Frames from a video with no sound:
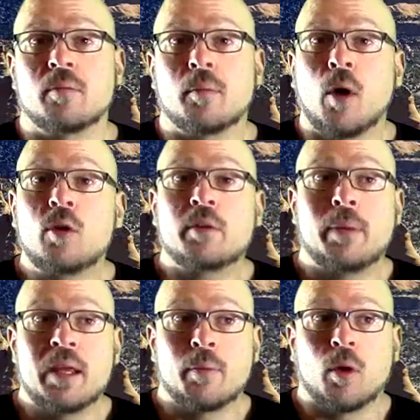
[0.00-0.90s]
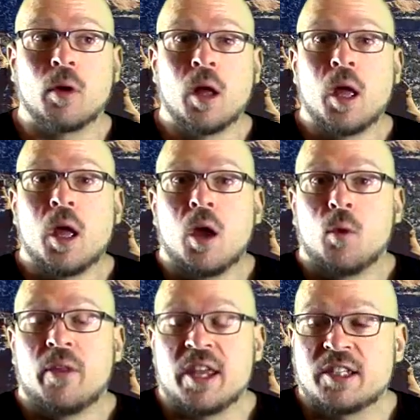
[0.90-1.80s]
most people,
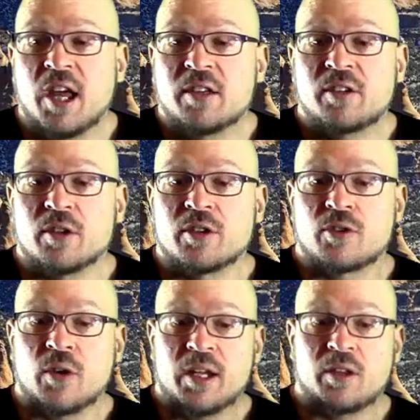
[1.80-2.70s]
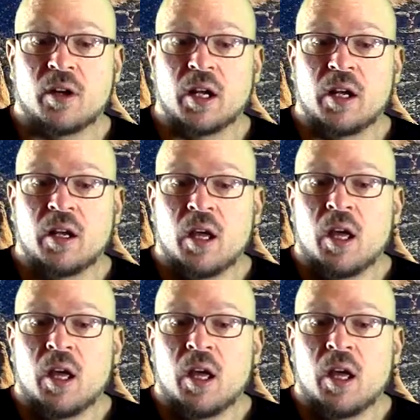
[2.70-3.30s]
when they test their strength on it,